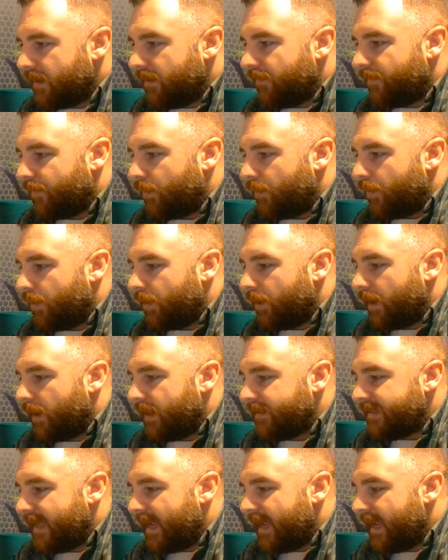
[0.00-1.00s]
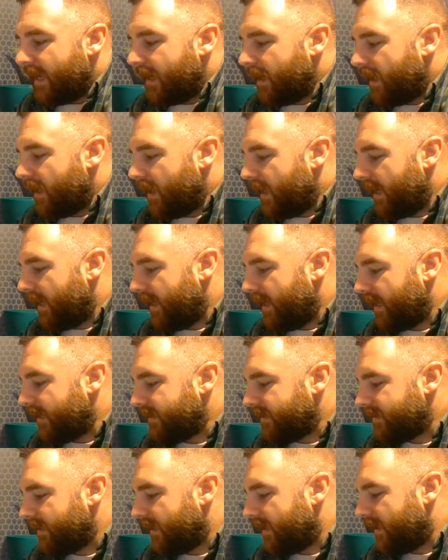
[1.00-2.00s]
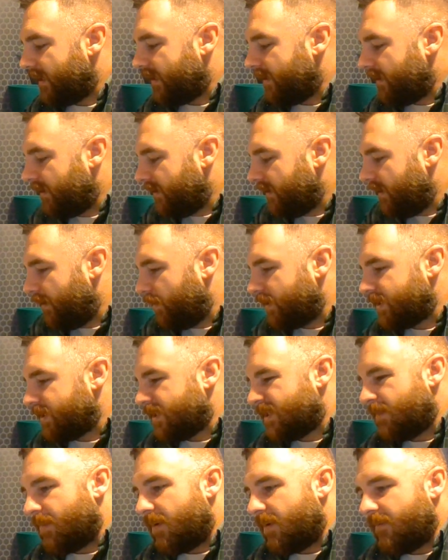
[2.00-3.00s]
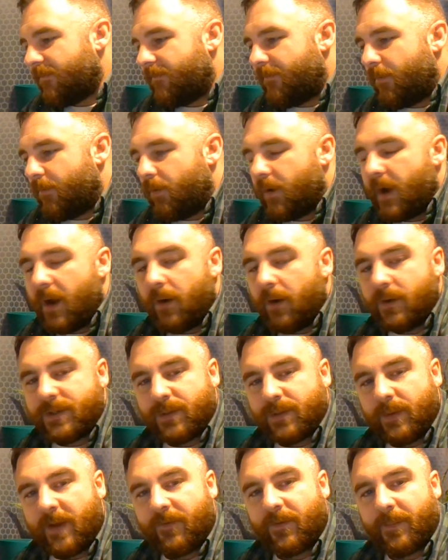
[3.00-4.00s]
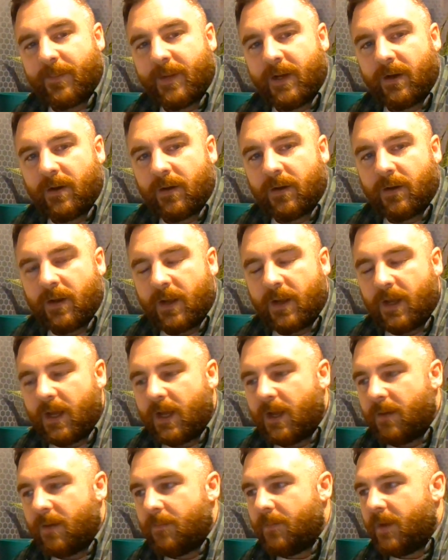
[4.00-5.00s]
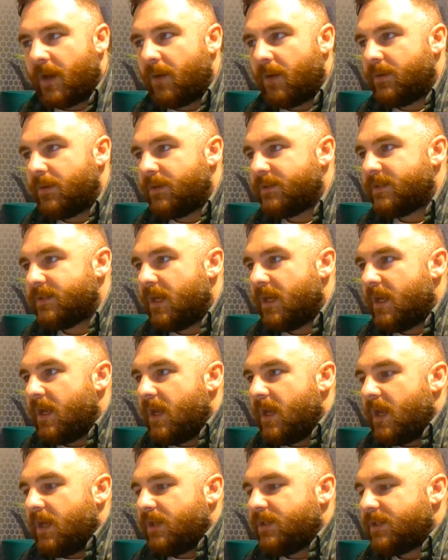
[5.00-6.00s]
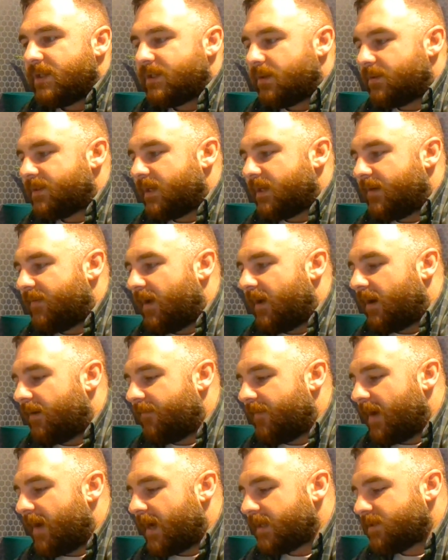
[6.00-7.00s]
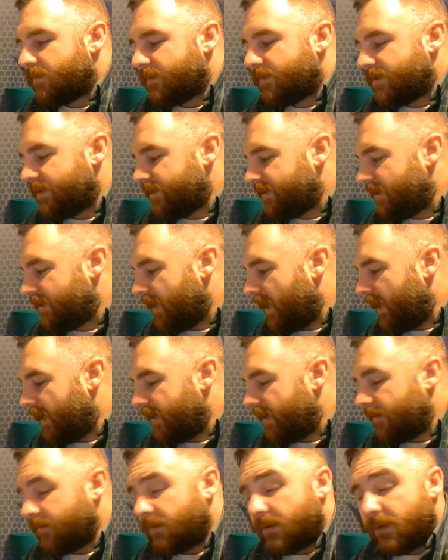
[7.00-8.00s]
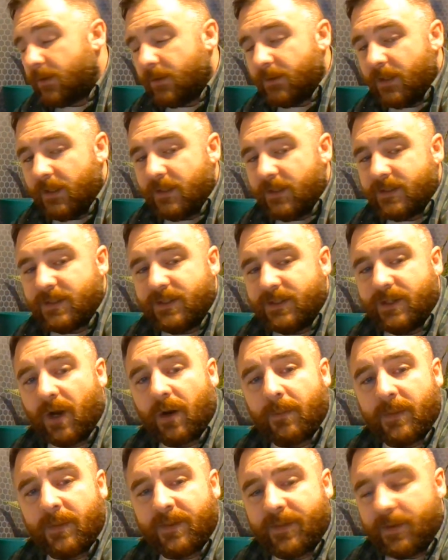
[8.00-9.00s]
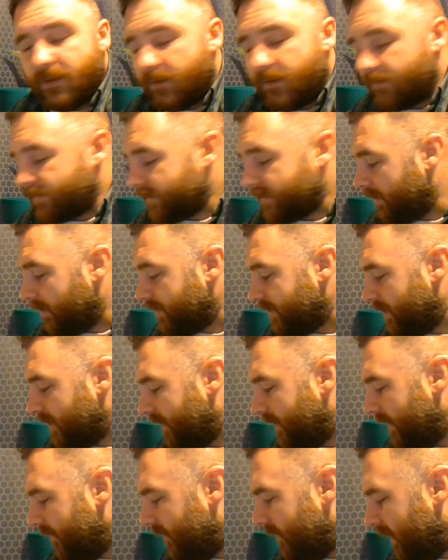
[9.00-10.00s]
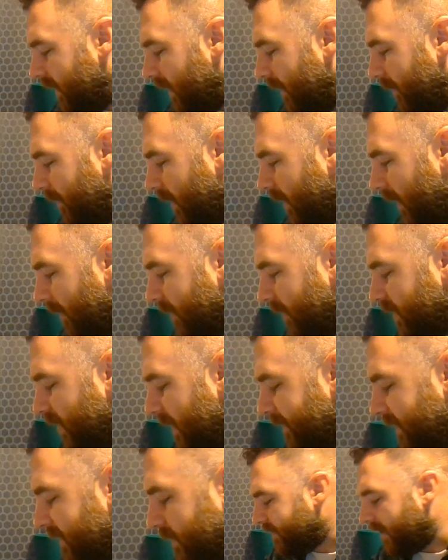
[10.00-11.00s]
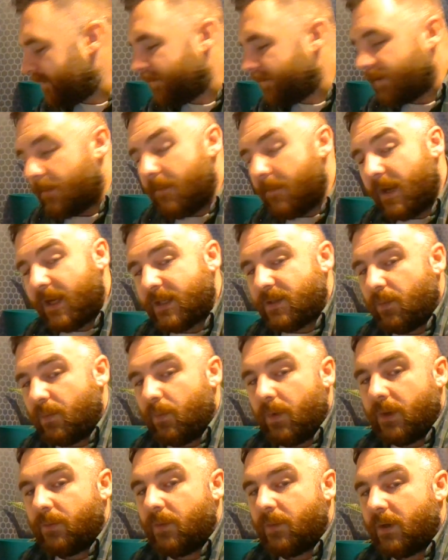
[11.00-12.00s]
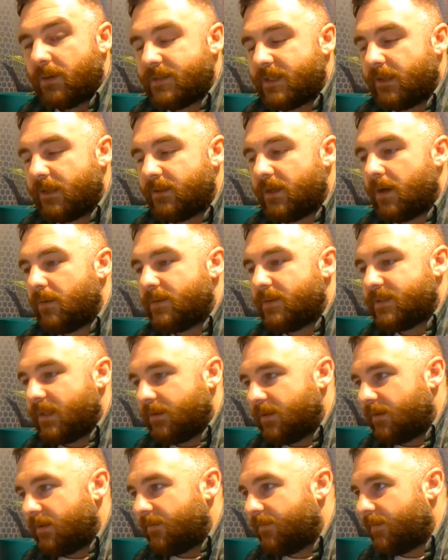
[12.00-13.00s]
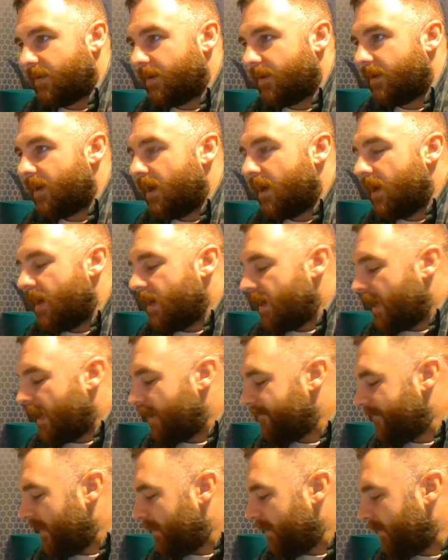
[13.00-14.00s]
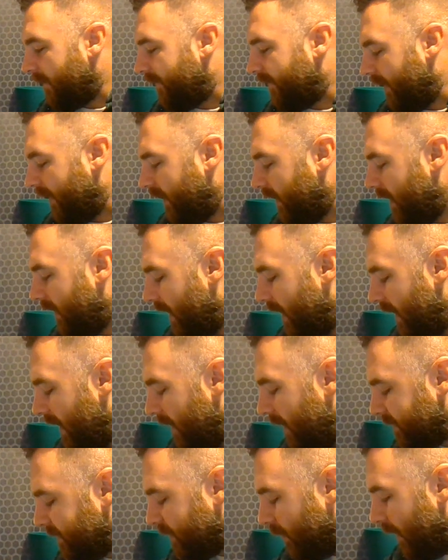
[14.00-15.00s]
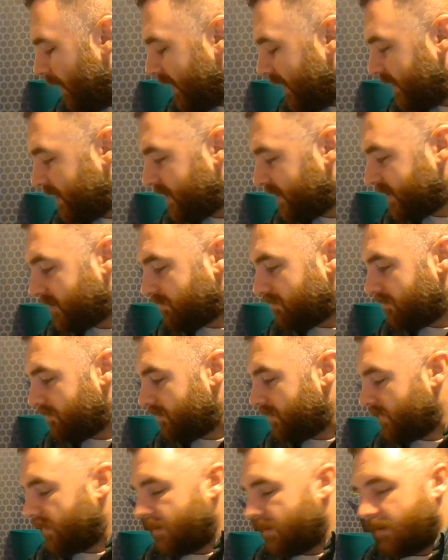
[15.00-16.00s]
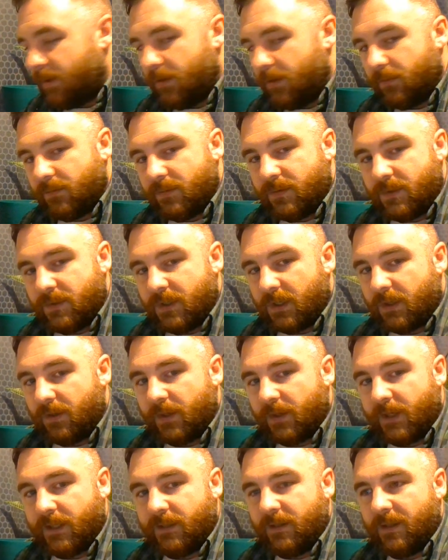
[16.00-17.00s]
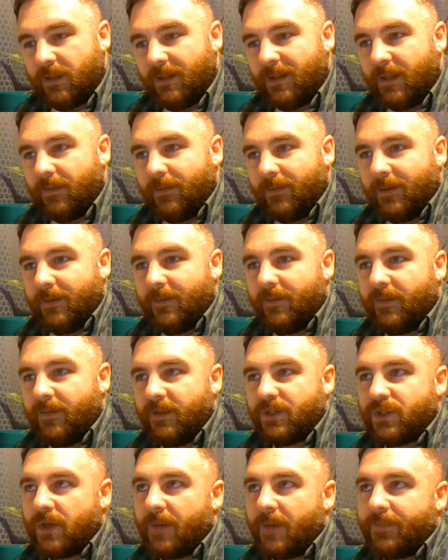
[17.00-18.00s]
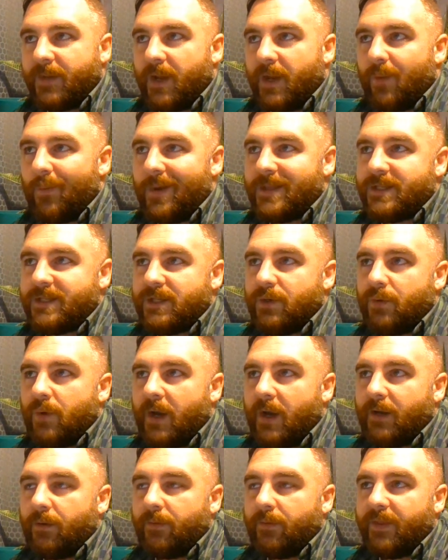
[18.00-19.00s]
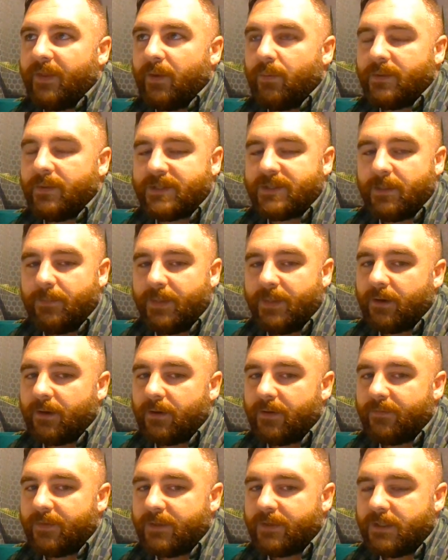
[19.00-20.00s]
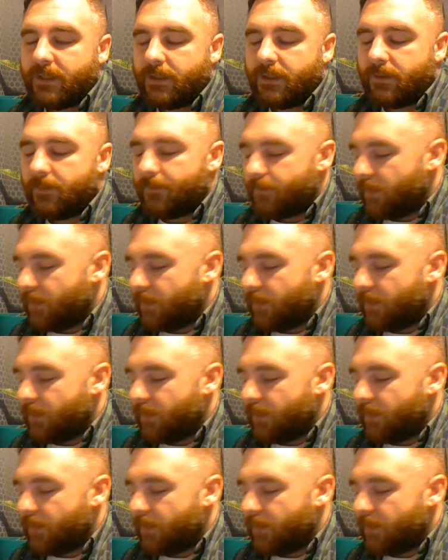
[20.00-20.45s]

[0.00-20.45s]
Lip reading: for a day, and which is about 4 hours away from here. I was just outside of Halifax, which is it's Dartmouth, Nova Scotia. They've got a couple of comic shops. able to make it to one while I was down there. I was down there for a family thing, so I just took a look in the shop that I went to. I don't think was the bigger of the two,